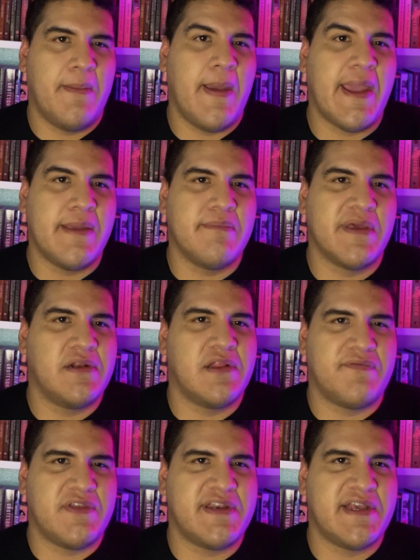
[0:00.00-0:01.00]
a middle
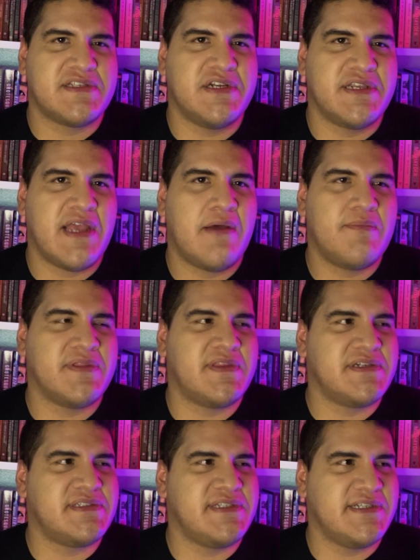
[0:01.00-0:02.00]
of the desert town, but
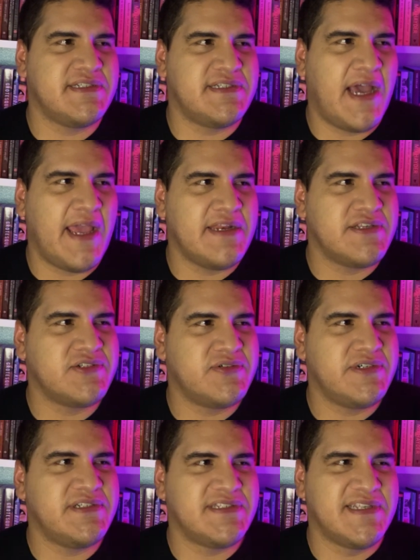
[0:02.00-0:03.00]
there's these
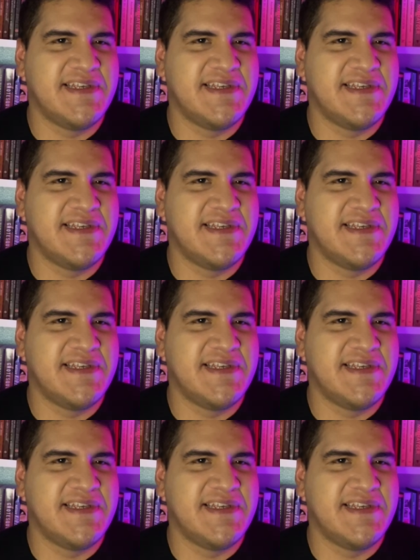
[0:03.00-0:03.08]
dinosaurs